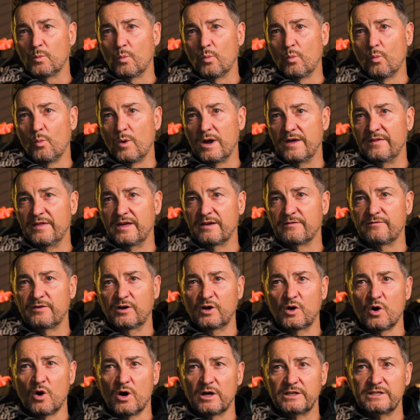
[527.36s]
we're there for
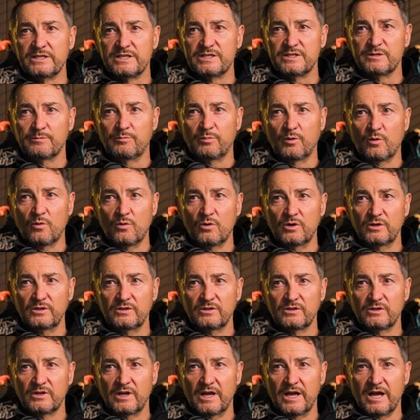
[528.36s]
guidance and support,
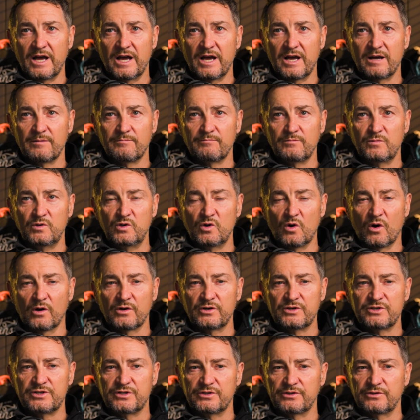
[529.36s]

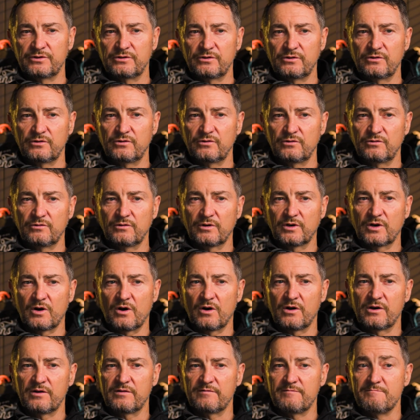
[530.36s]
not to
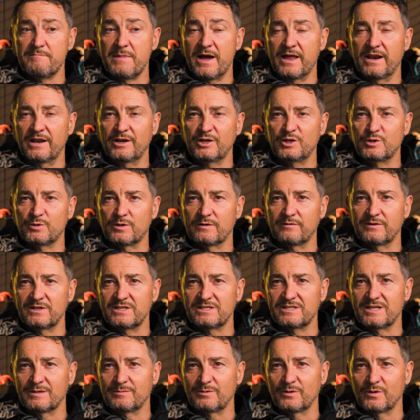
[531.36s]
kind of manage you every
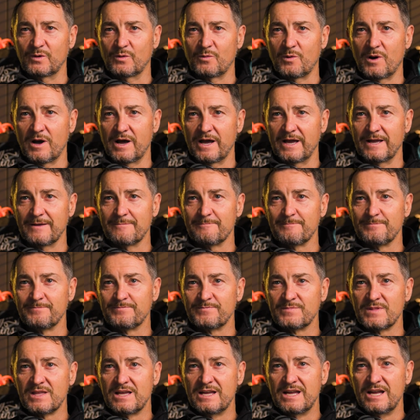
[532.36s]
step of the way.
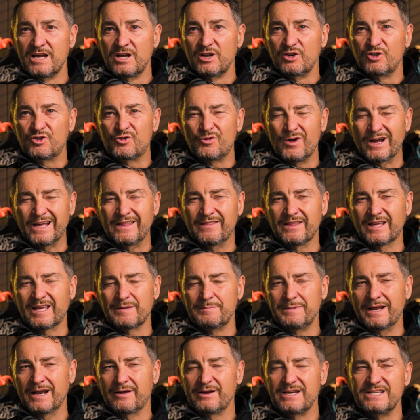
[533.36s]
Trekking the
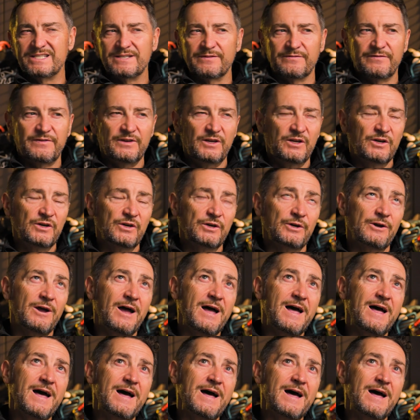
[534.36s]
Camino, is it for you?